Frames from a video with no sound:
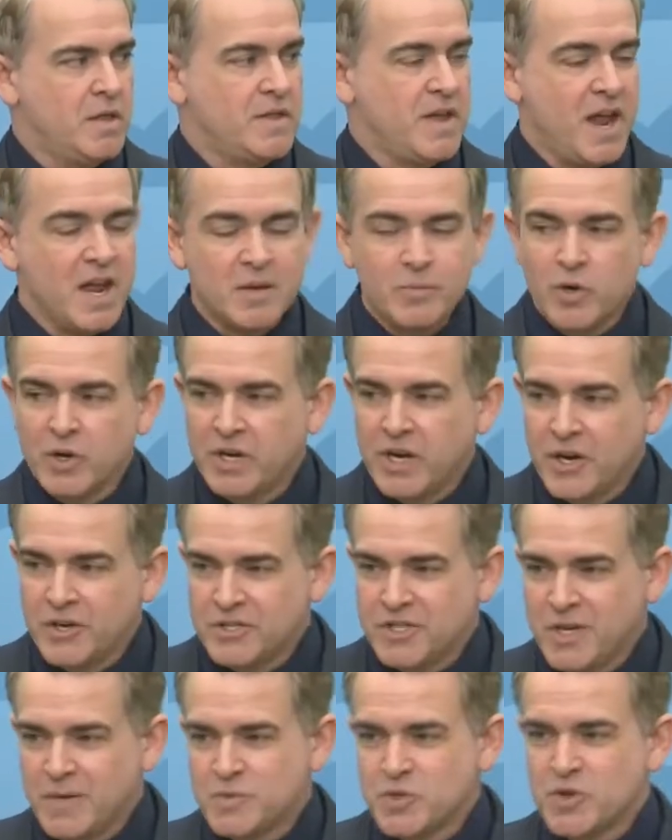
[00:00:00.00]
The animal care
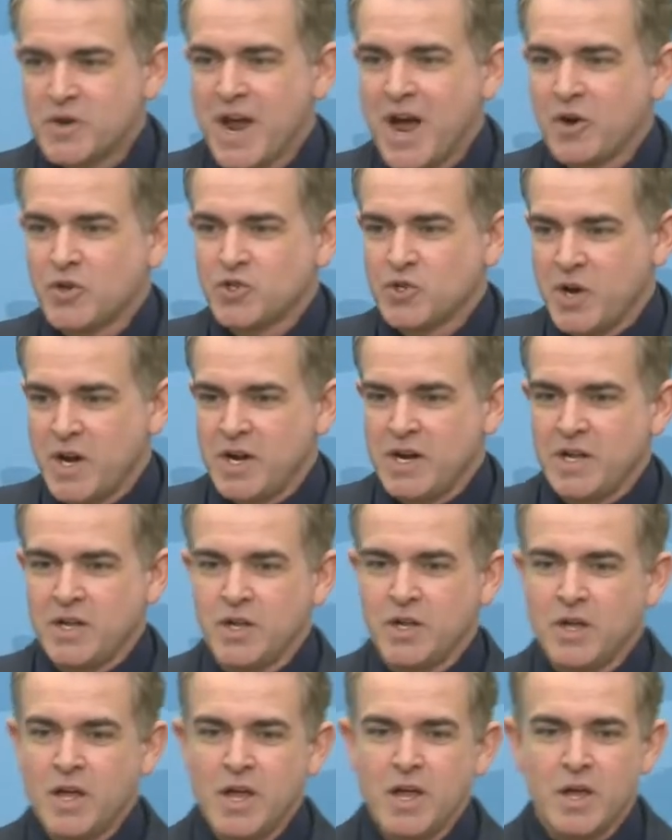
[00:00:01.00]
teams are now
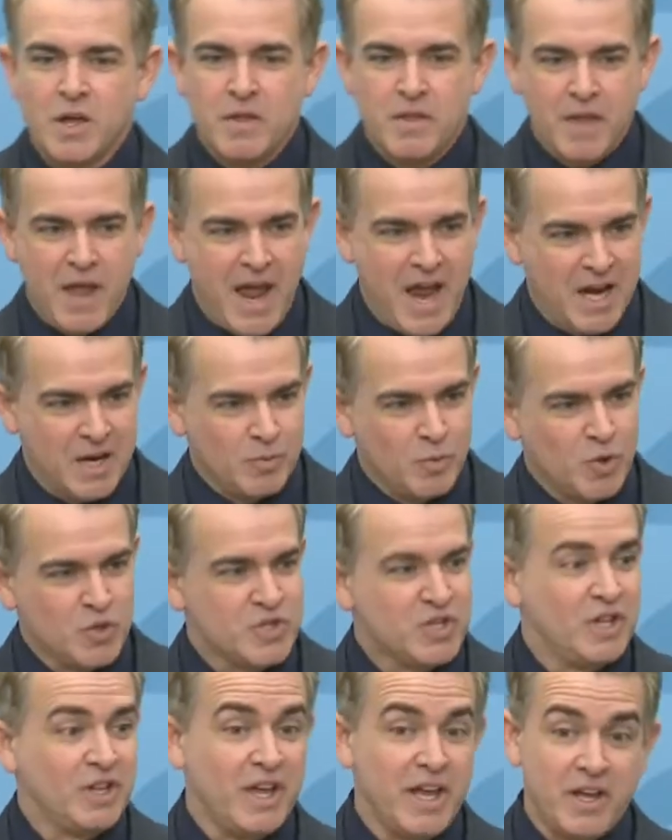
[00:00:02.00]
training
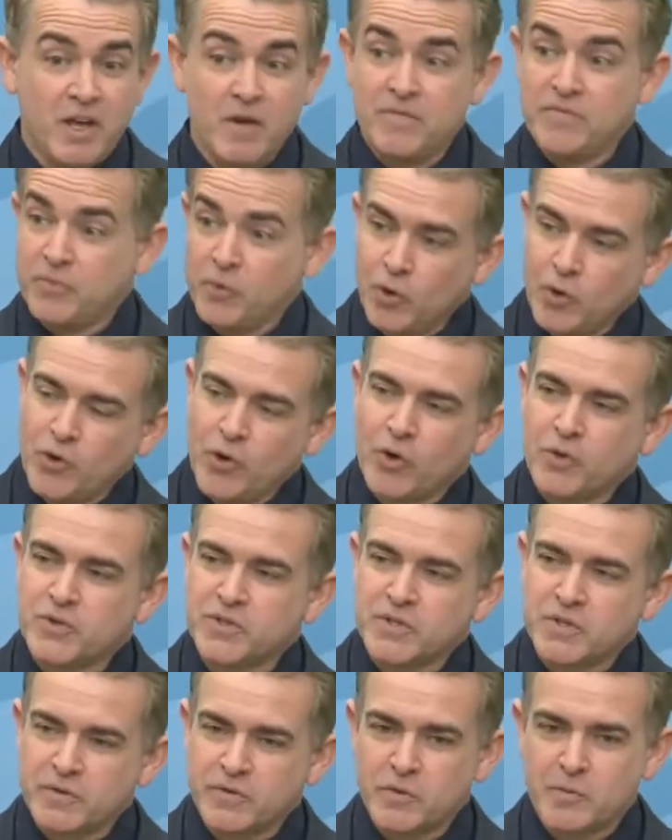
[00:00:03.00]
animals like a full-grown
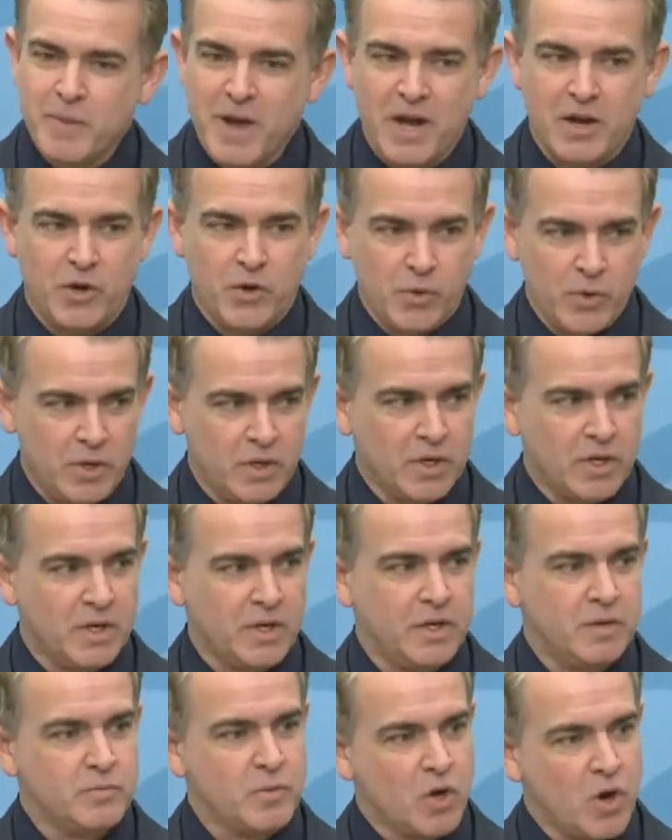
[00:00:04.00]
silverback
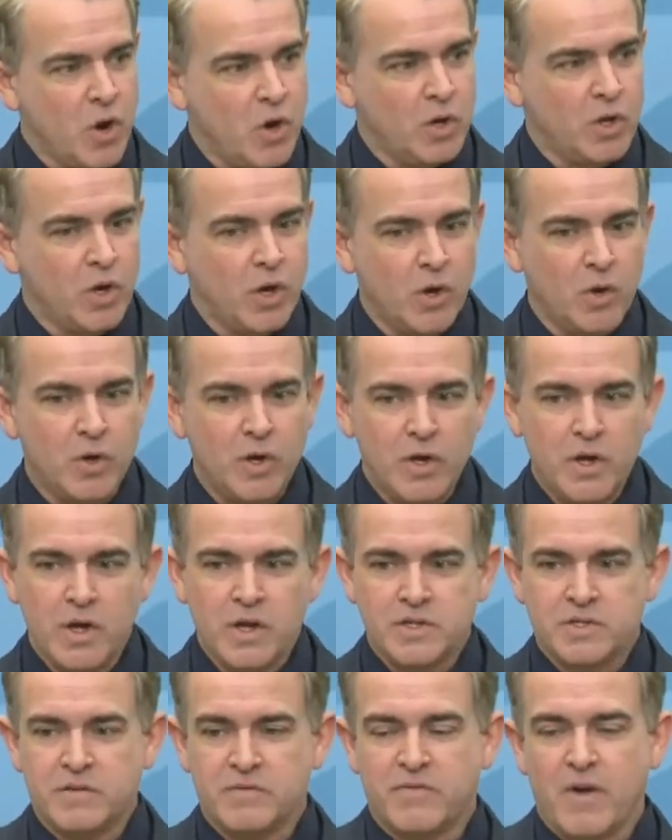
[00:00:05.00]
gorilla in Mokolo
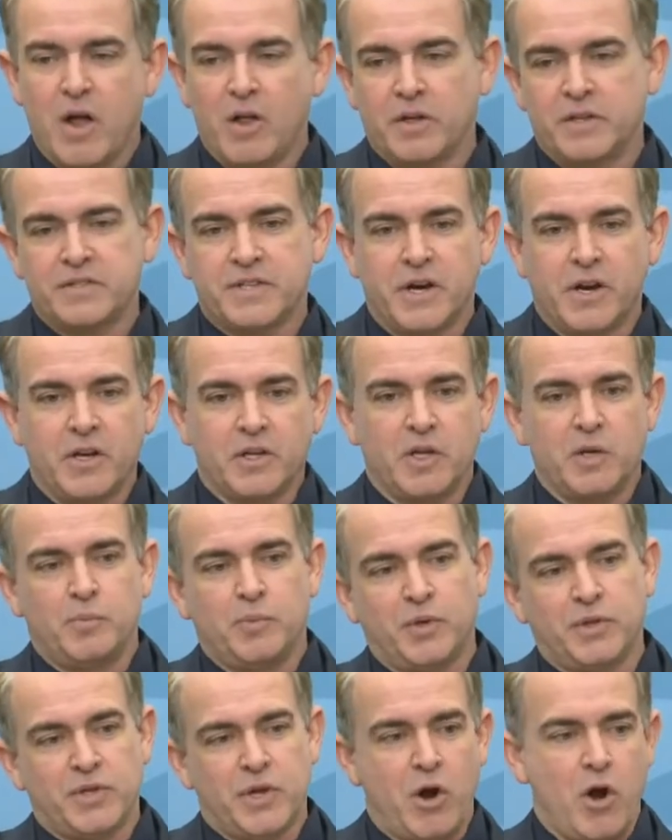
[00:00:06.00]
to voluntarily
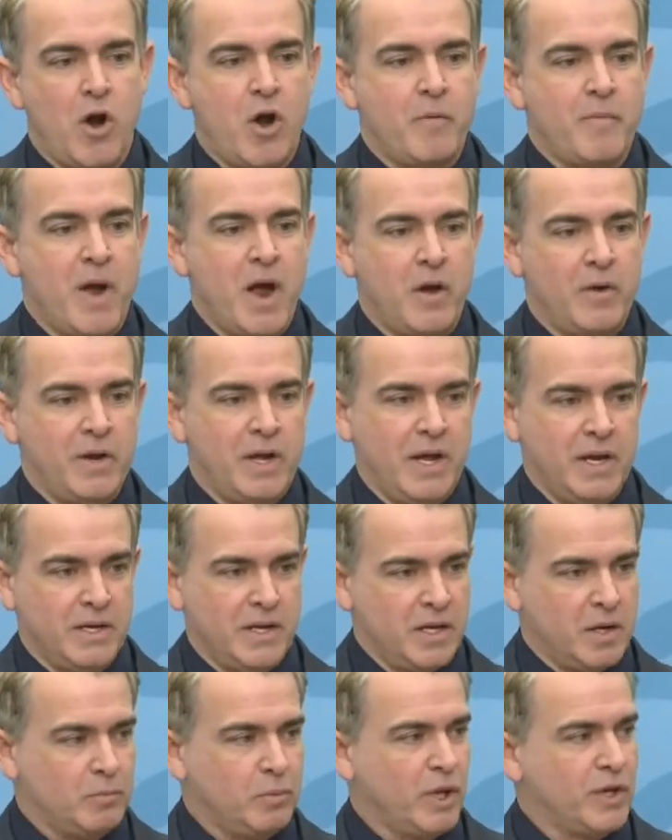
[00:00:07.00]
put their arm out
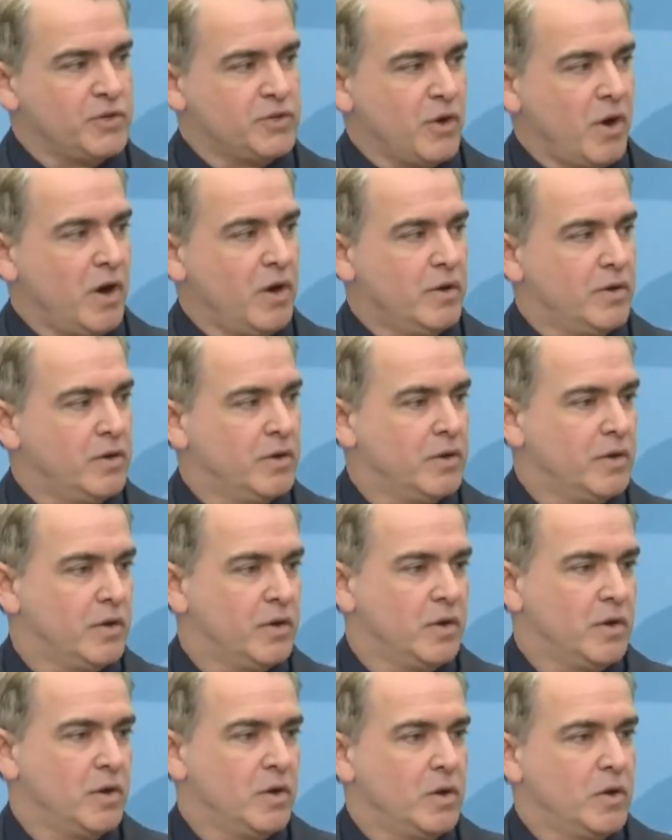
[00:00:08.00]
and get a blood draw.
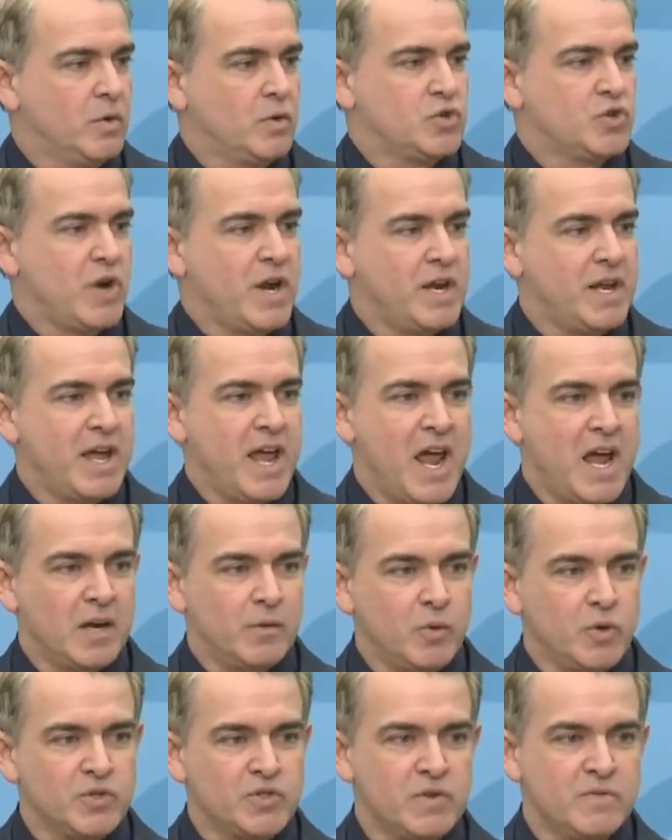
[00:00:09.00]
Training
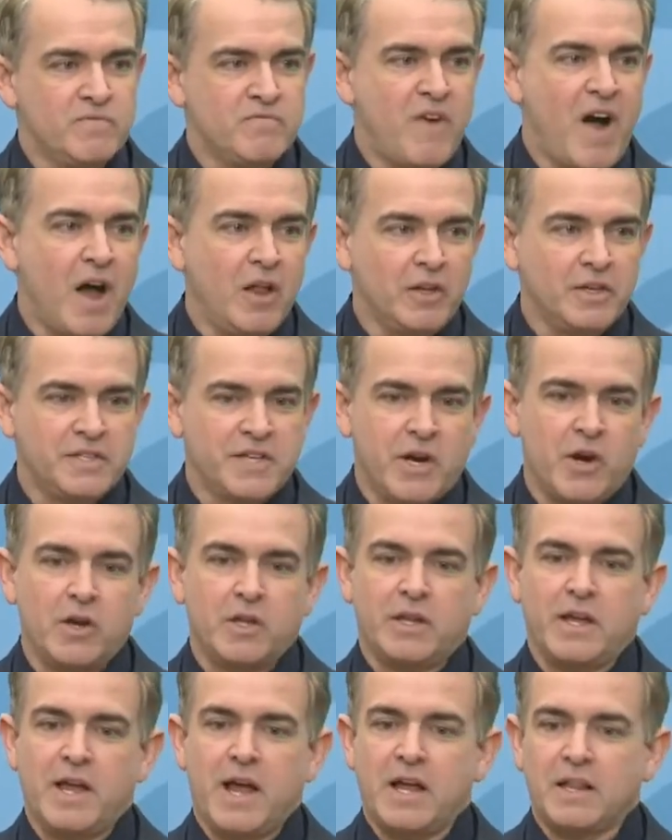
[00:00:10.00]
animals to
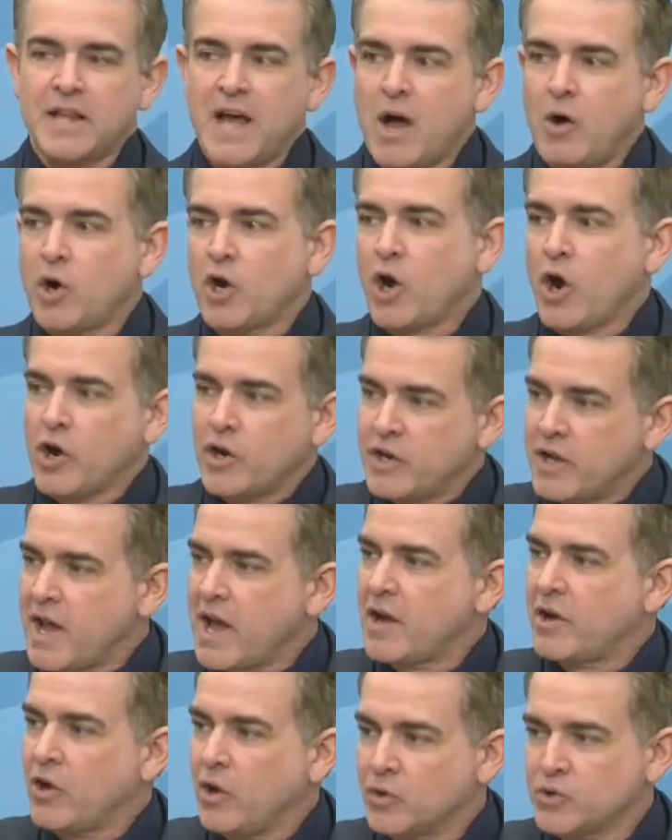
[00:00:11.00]
voluntarily allow a
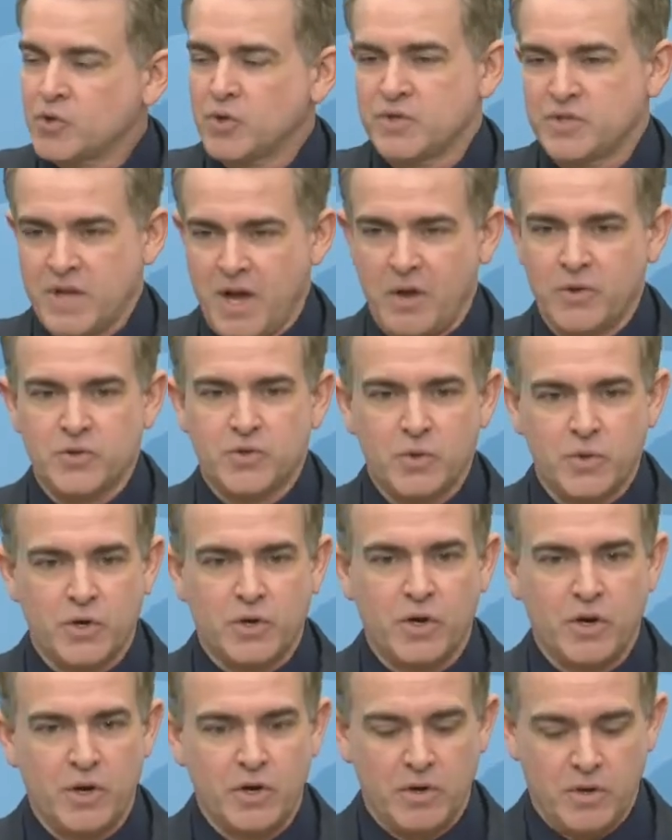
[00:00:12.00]
cardiac ultrasound to
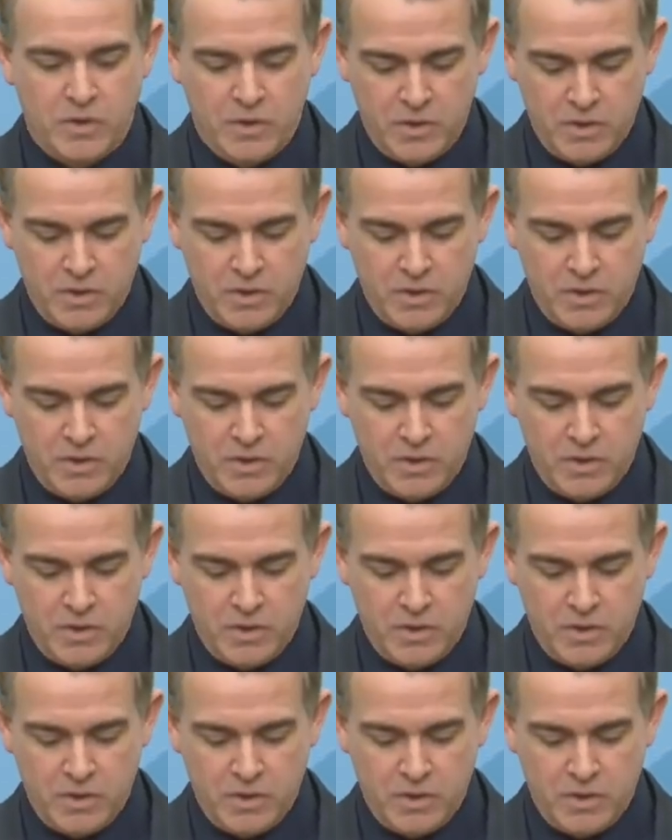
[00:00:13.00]
occur.